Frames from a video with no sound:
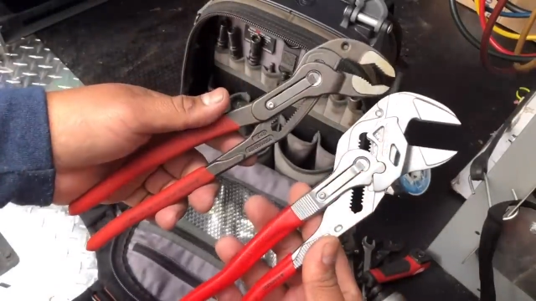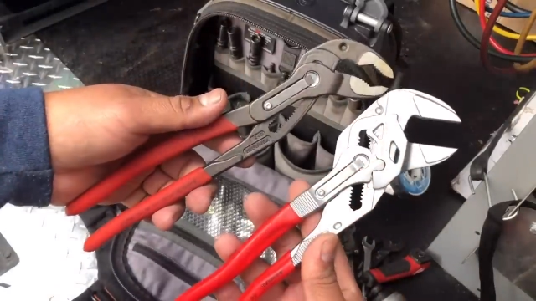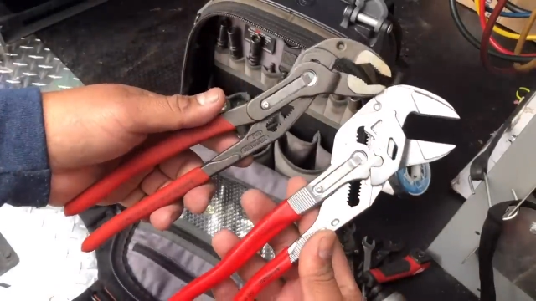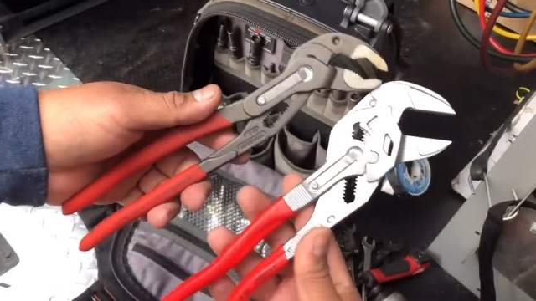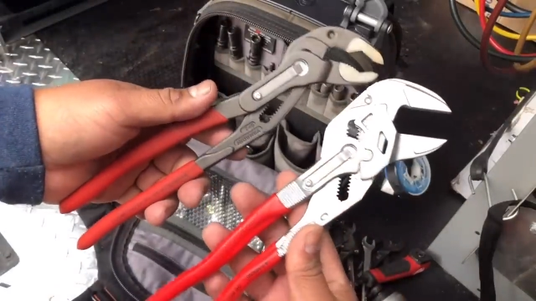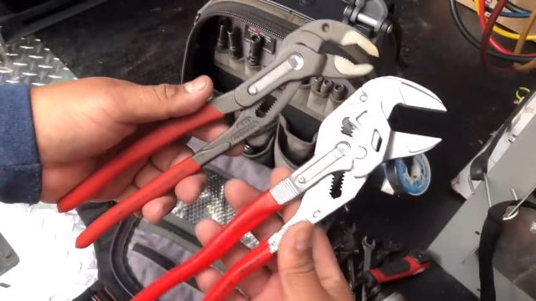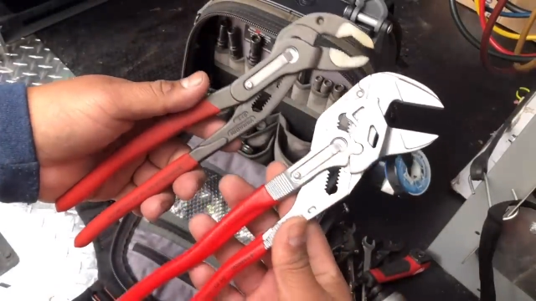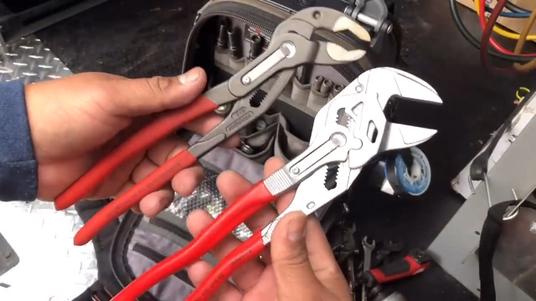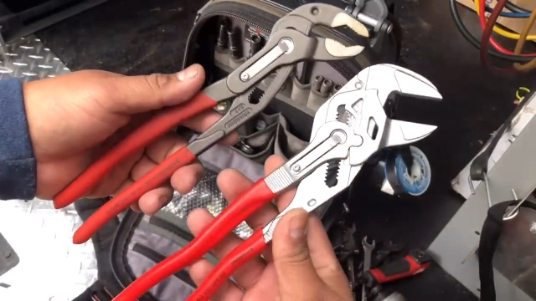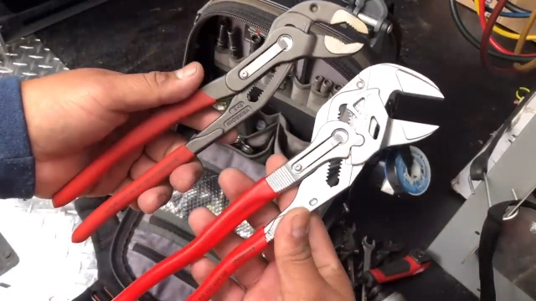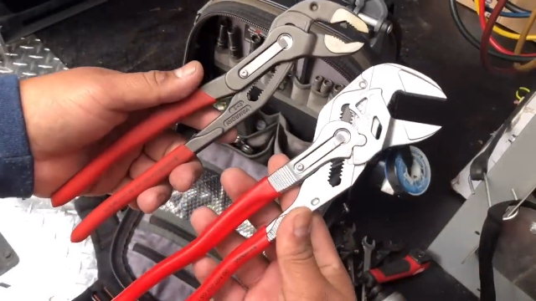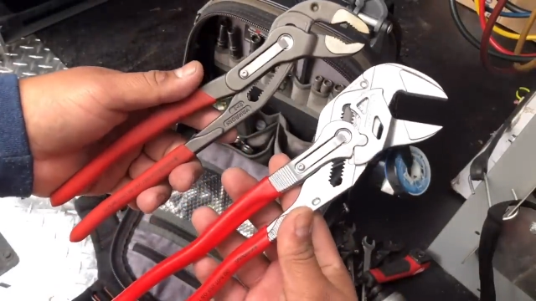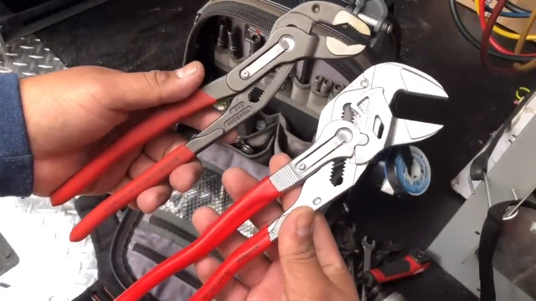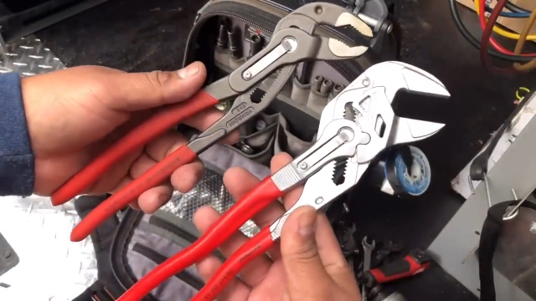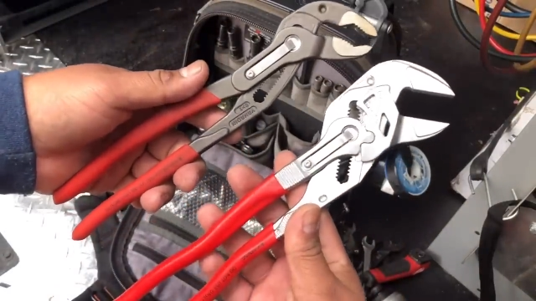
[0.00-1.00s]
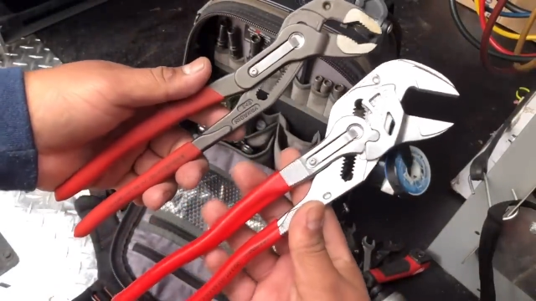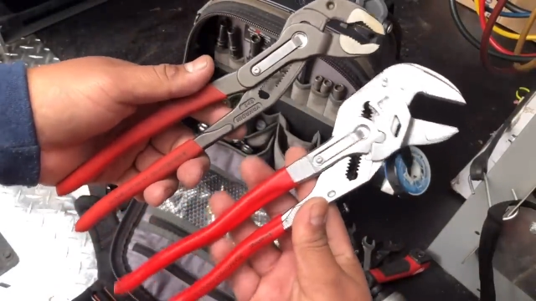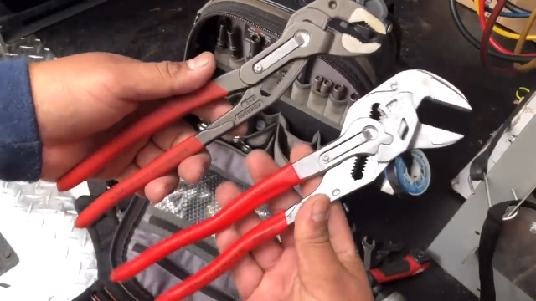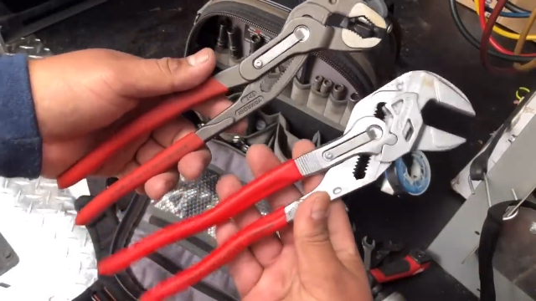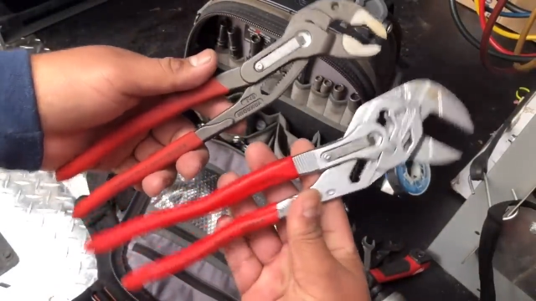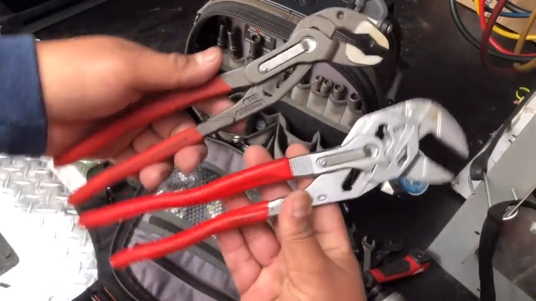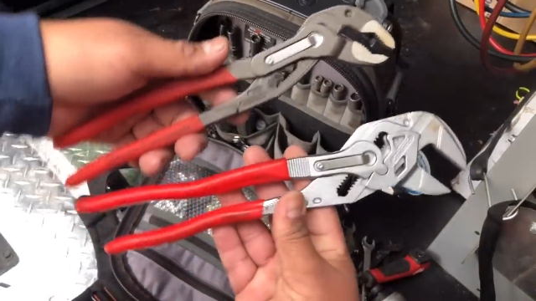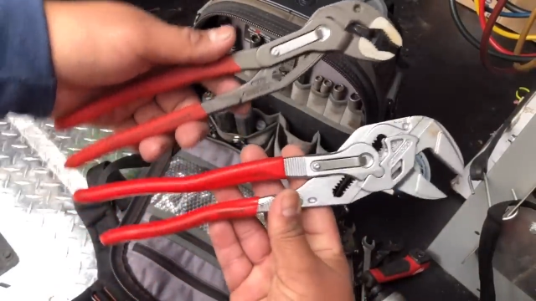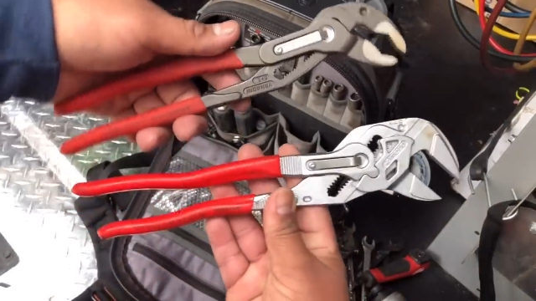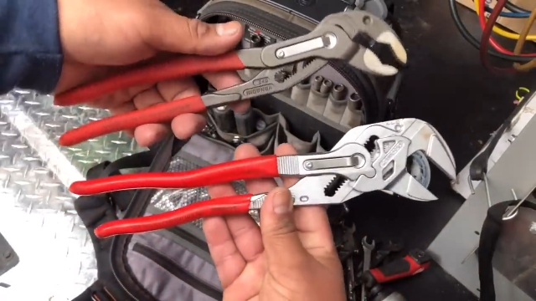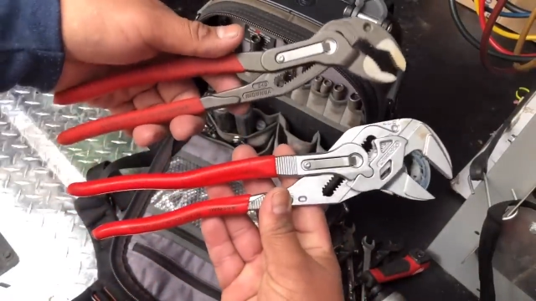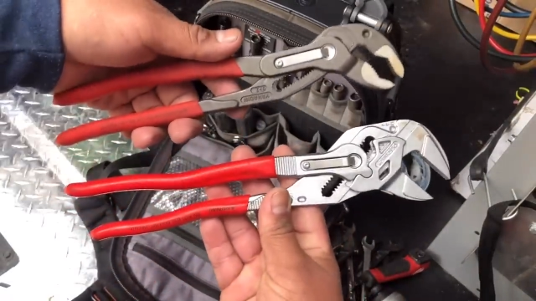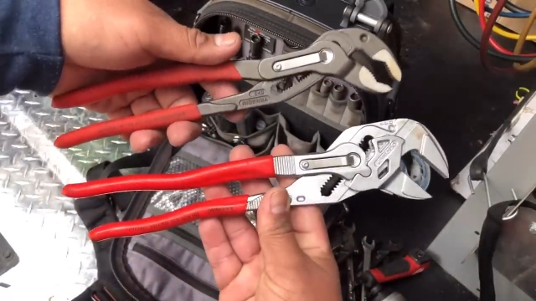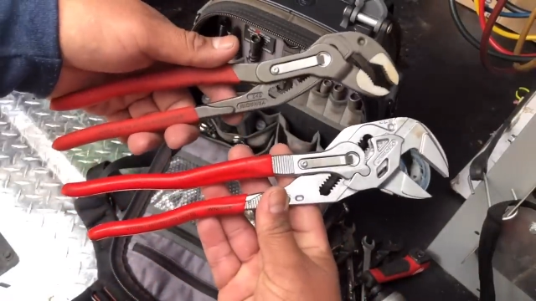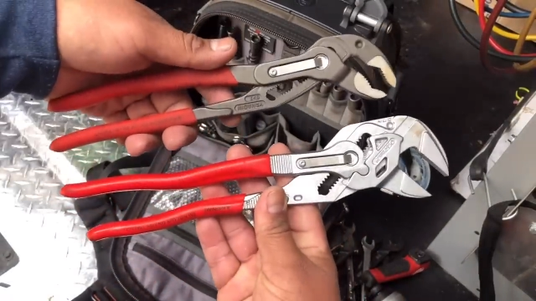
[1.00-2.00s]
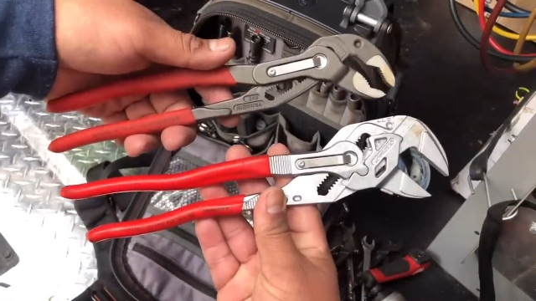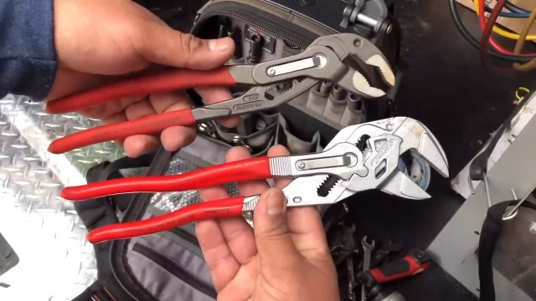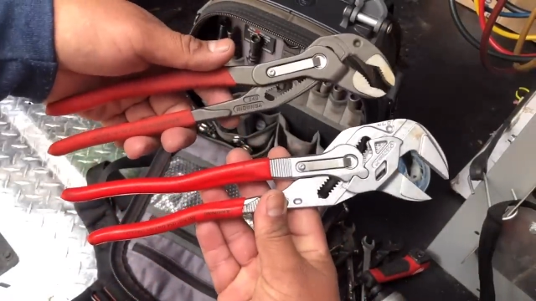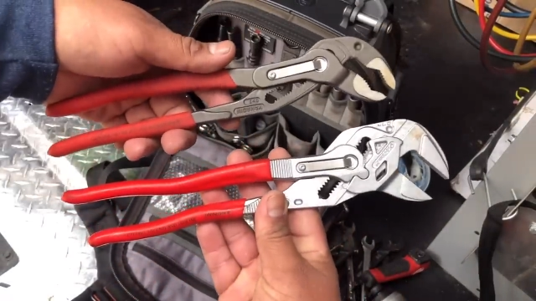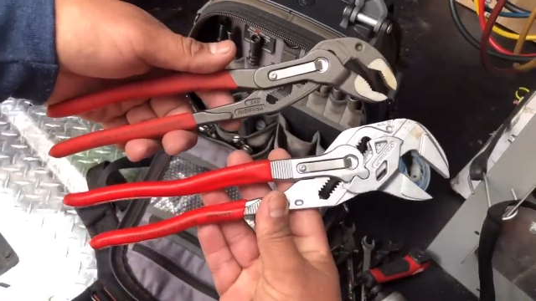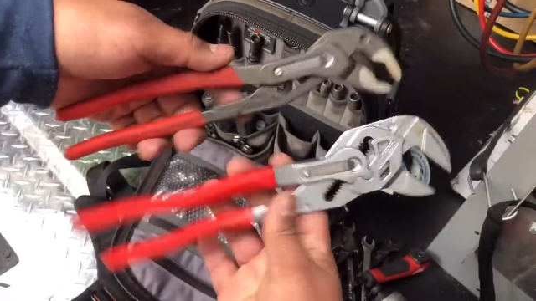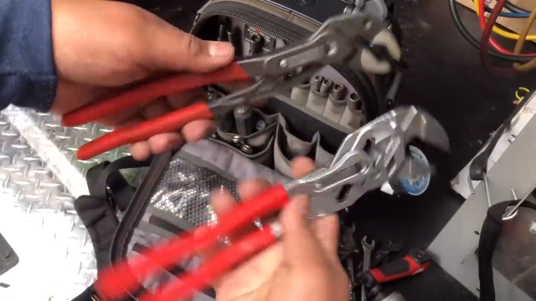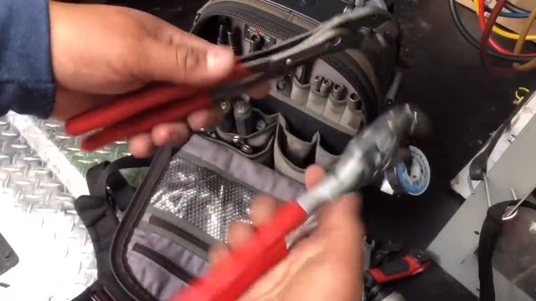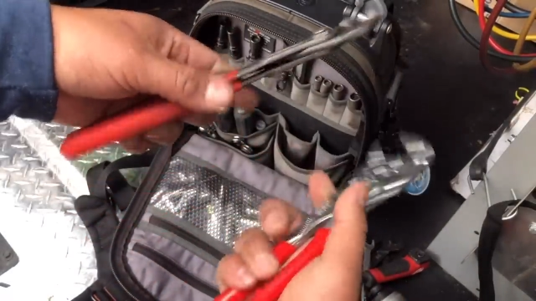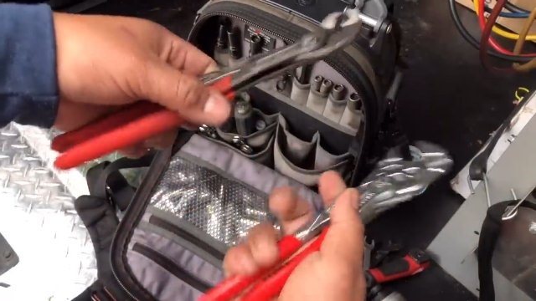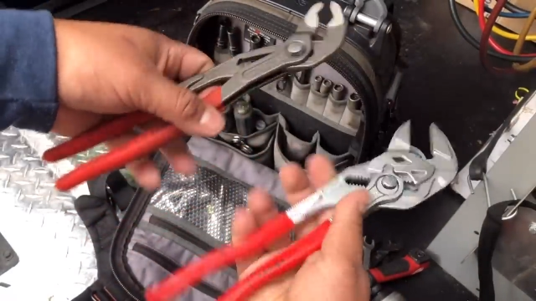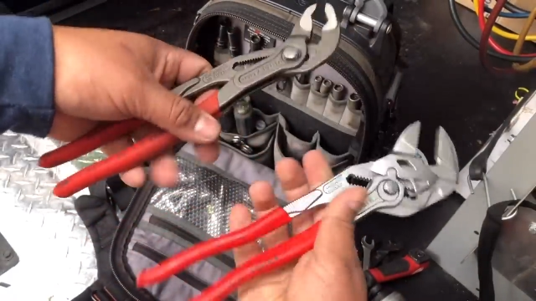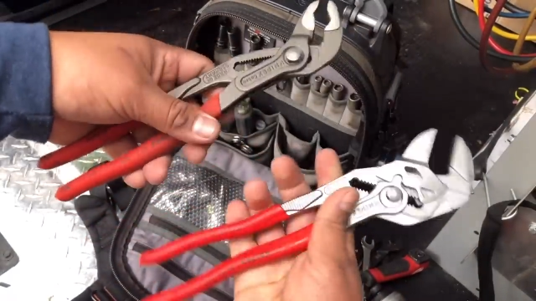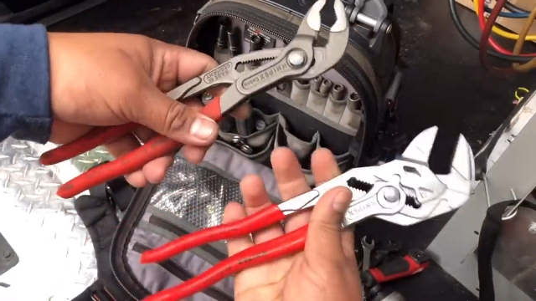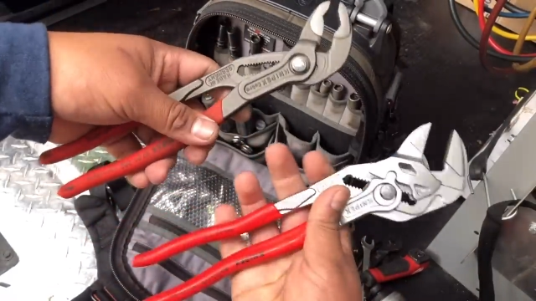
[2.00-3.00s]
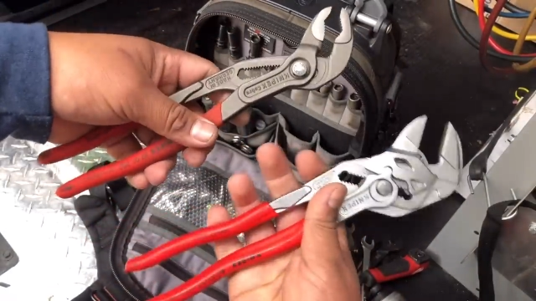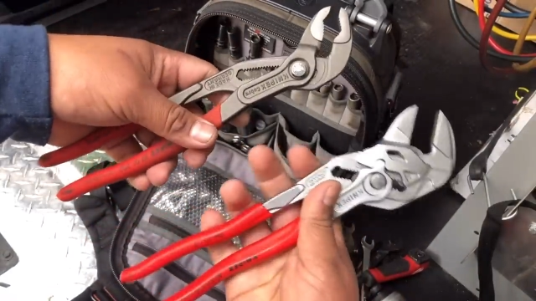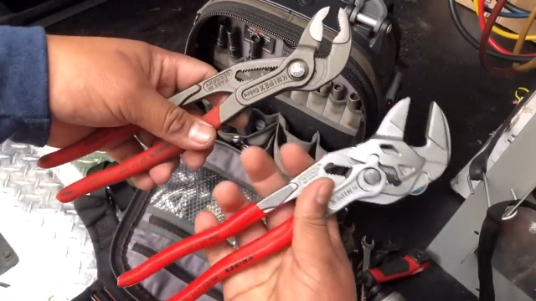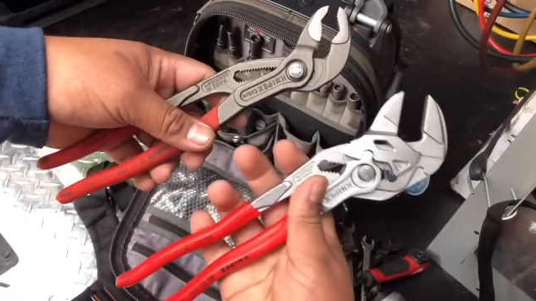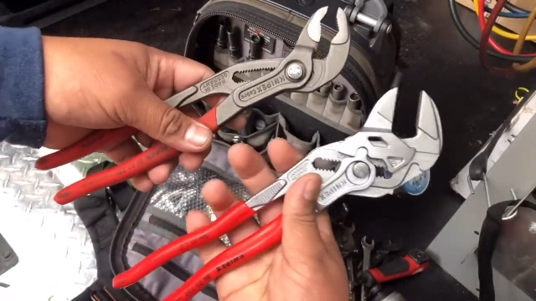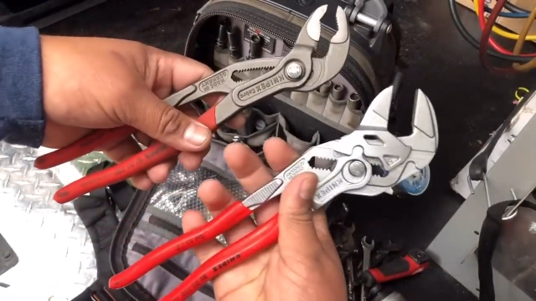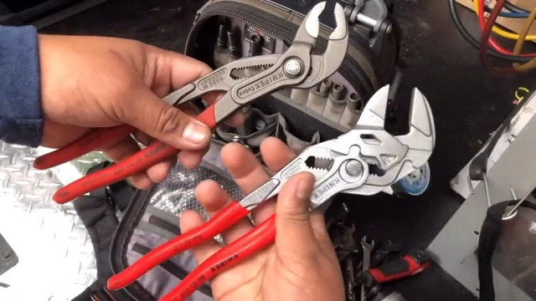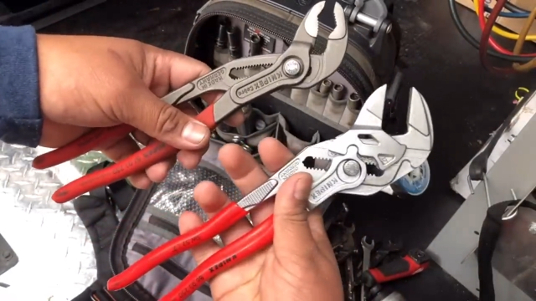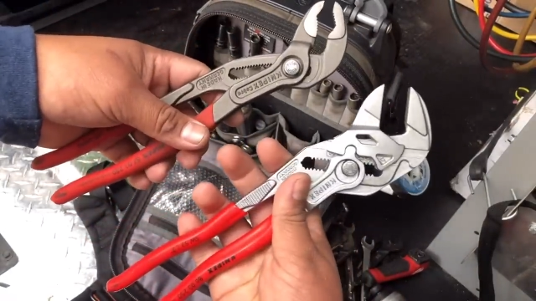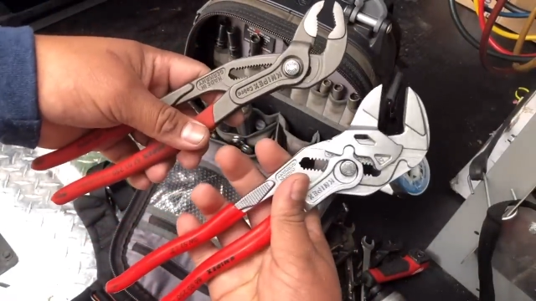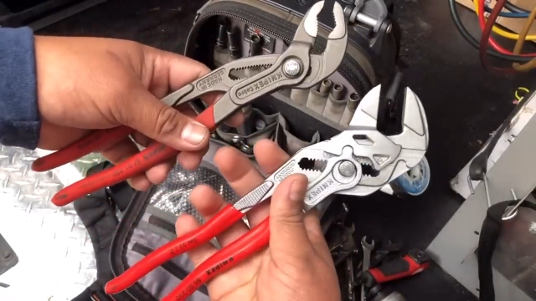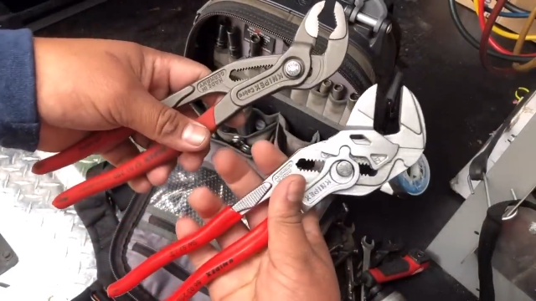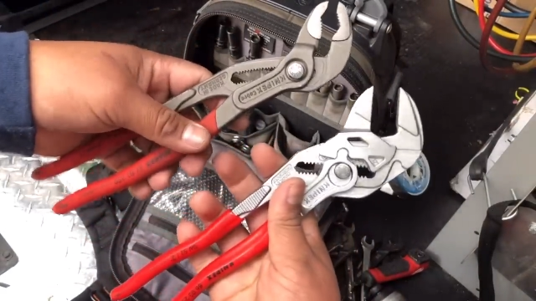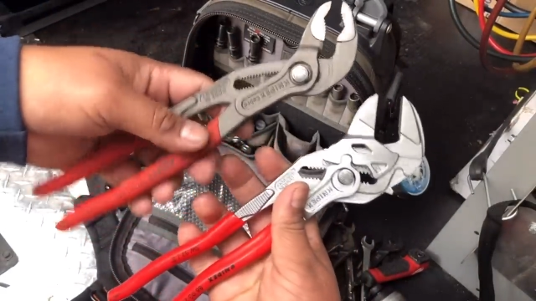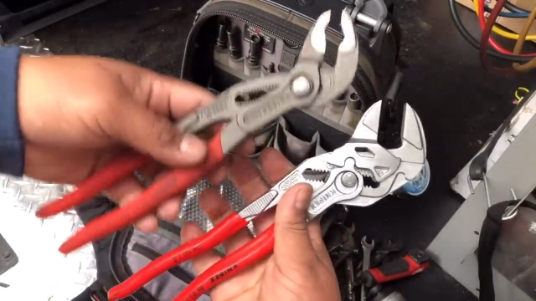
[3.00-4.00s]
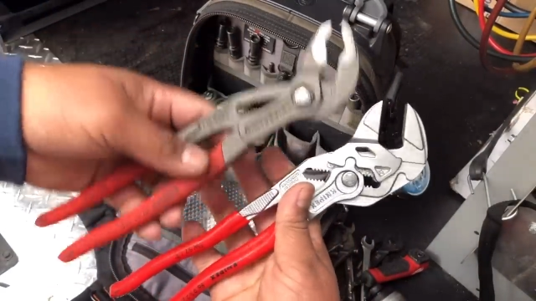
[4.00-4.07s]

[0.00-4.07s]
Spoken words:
No face is visible, so there are no lips to read.